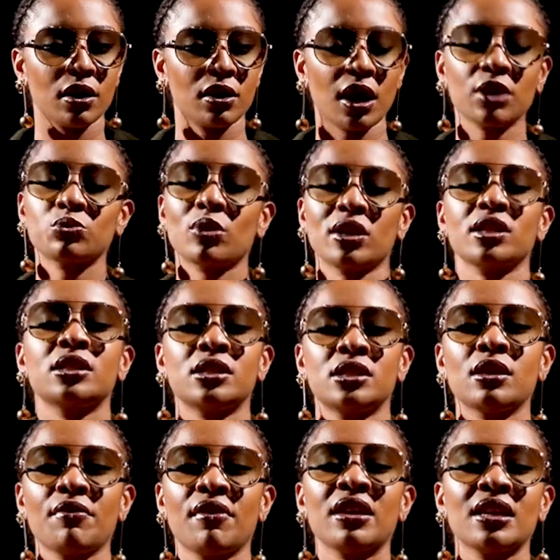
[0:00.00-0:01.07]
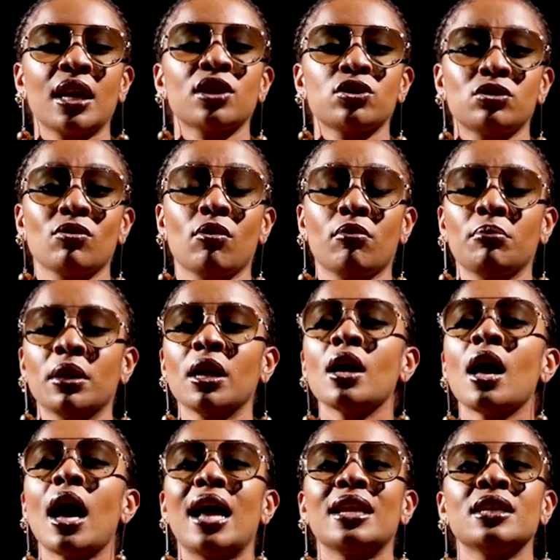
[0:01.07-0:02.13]
That's what 7 years told me.
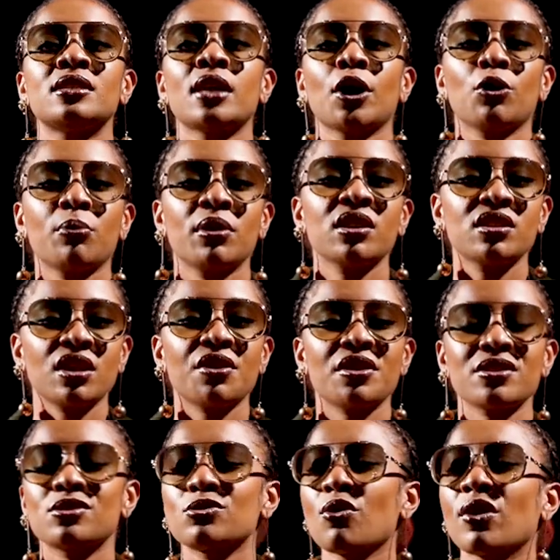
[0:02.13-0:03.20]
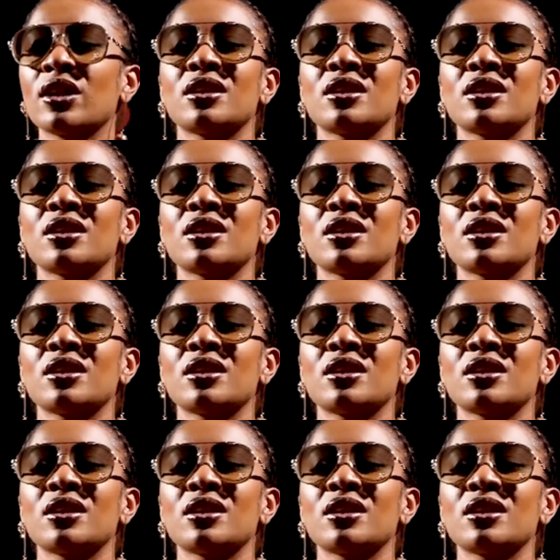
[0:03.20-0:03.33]
And it's a humanitarian song.